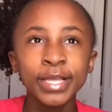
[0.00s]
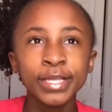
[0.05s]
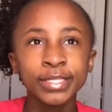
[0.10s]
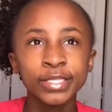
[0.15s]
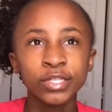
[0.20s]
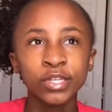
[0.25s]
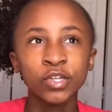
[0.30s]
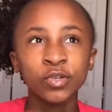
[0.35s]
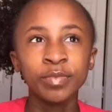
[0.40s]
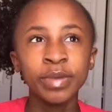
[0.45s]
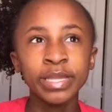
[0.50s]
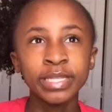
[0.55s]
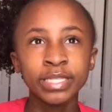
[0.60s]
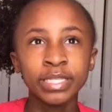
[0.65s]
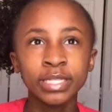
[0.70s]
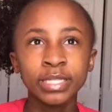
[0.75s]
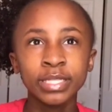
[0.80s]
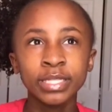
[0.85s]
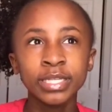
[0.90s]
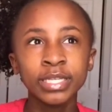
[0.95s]
So
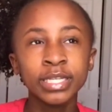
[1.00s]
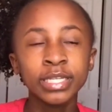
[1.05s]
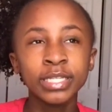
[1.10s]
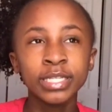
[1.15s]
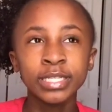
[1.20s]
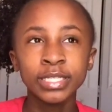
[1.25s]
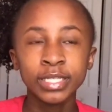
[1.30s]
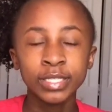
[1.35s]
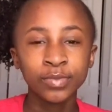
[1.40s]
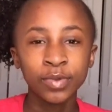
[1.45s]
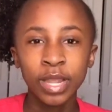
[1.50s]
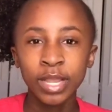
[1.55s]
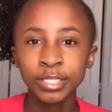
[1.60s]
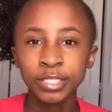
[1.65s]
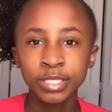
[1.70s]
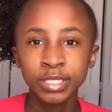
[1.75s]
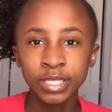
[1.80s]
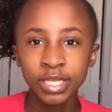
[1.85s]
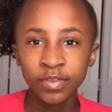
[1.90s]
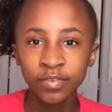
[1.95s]
basically, this is where I
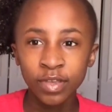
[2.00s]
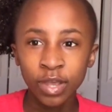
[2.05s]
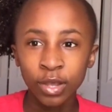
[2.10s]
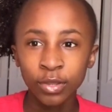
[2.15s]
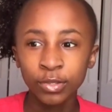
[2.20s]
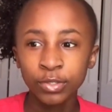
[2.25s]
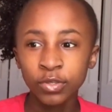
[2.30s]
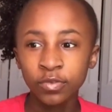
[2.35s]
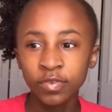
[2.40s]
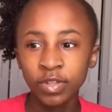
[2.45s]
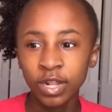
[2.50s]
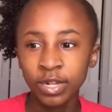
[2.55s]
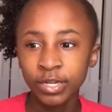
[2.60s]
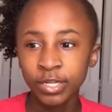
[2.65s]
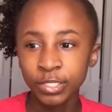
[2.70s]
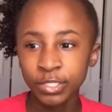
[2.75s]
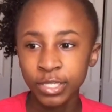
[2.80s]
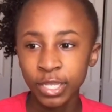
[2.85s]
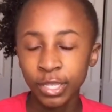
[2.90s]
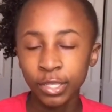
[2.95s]
just give y'all YouTube video
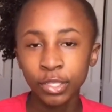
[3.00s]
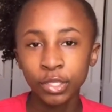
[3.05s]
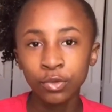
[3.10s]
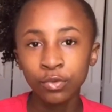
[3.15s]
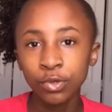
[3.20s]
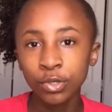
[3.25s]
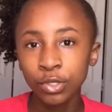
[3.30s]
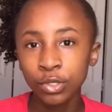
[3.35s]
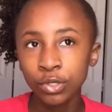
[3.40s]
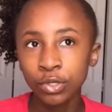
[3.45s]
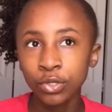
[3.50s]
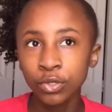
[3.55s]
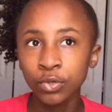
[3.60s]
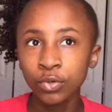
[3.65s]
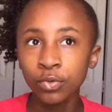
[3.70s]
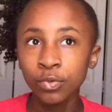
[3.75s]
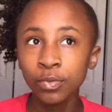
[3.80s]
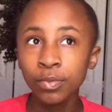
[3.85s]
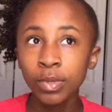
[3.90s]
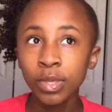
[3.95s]
ideas that you could
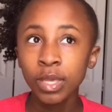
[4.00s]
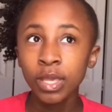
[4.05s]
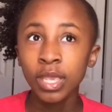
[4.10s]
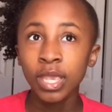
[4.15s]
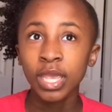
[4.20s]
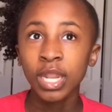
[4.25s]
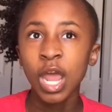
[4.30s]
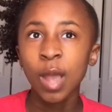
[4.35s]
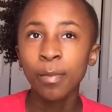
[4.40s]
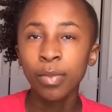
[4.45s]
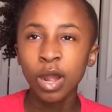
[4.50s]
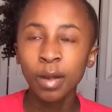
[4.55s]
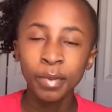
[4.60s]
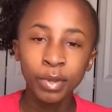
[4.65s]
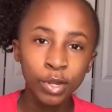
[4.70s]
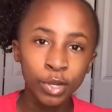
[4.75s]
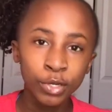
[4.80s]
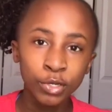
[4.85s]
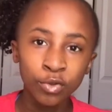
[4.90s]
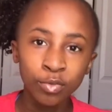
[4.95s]
do. And I'm
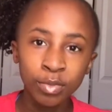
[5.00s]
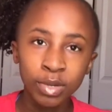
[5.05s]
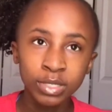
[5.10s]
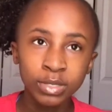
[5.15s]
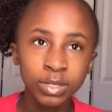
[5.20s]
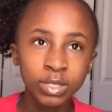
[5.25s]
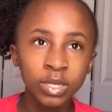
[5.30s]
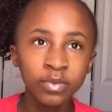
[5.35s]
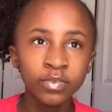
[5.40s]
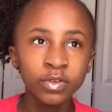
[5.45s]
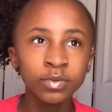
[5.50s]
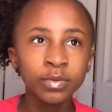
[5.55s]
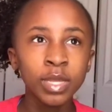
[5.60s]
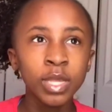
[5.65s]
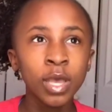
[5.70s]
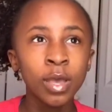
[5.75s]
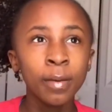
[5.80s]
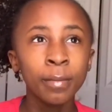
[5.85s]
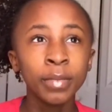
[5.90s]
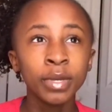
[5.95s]
probably going to do most of them
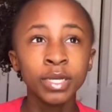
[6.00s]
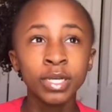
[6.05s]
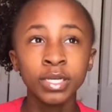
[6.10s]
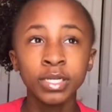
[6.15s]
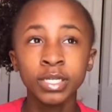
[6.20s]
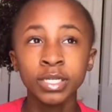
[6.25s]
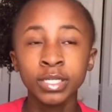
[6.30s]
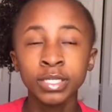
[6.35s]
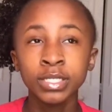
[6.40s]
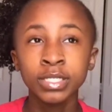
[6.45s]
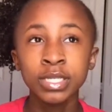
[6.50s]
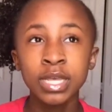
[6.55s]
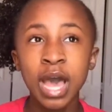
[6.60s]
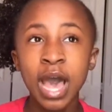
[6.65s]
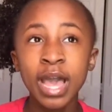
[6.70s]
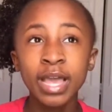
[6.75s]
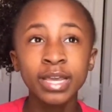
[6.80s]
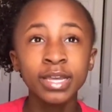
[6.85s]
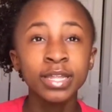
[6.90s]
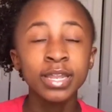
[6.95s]
because
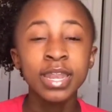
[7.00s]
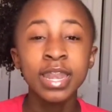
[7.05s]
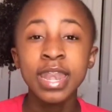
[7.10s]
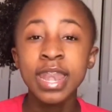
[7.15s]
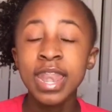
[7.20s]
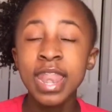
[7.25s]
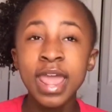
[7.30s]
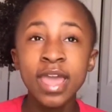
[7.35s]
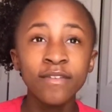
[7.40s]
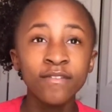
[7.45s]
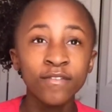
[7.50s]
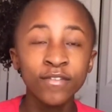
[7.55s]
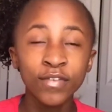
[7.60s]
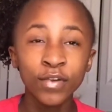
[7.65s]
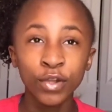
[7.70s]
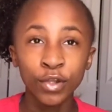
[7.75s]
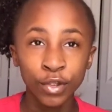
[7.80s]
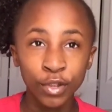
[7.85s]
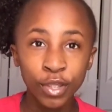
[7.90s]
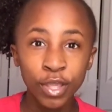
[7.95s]
I could
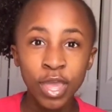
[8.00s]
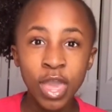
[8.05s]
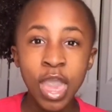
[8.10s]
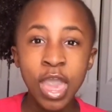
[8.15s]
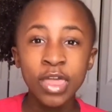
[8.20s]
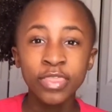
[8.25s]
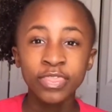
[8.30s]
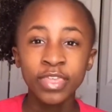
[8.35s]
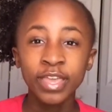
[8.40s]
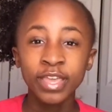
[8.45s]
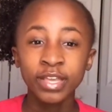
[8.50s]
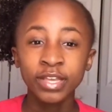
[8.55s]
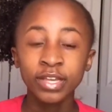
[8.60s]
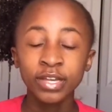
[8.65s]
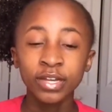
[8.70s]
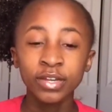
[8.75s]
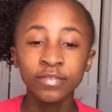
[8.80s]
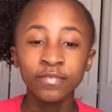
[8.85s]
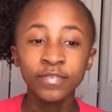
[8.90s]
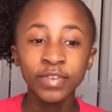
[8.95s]
never think
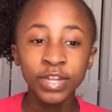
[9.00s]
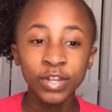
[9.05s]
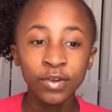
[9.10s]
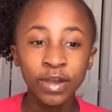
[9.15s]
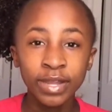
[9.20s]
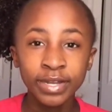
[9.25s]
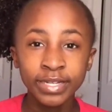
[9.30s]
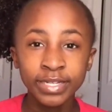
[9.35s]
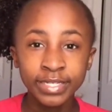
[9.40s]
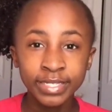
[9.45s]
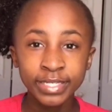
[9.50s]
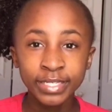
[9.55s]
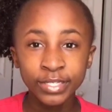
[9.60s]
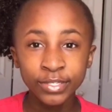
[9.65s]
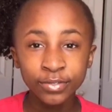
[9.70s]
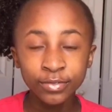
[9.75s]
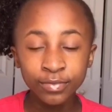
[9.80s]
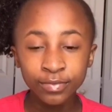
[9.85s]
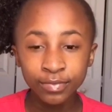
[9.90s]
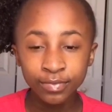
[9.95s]
of video ideas to
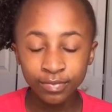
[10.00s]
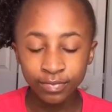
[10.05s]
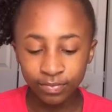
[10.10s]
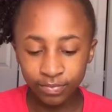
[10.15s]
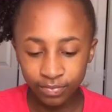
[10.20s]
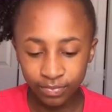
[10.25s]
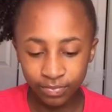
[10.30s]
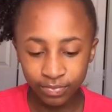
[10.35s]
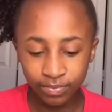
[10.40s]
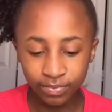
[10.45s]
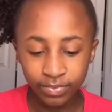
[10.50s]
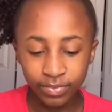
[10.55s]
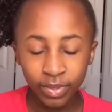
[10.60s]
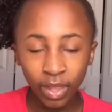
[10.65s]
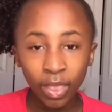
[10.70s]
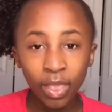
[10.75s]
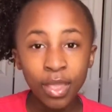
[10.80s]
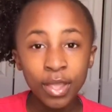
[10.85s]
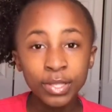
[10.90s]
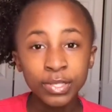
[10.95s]
do.
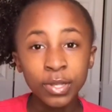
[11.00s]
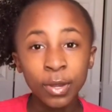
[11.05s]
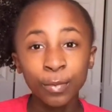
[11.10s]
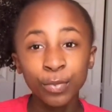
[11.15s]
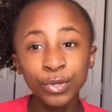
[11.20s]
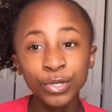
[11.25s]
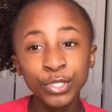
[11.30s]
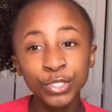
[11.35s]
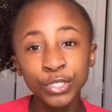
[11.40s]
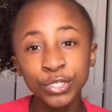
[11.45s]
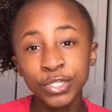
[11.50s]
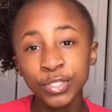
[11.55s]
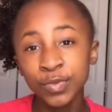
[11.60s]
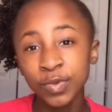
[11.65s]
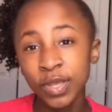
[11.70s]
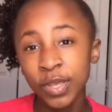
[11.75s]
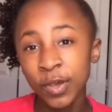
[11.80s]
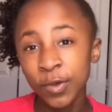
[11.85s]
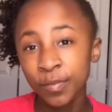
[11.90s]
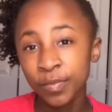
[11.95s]
So I'm pretty sure this
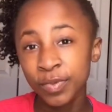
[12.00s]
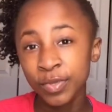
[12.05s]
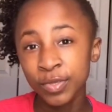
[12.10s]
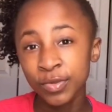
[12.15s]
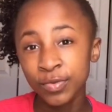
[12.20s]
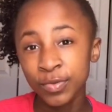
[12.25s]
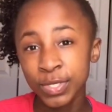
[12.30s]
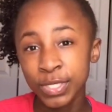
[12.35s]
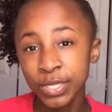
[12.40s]
will help you.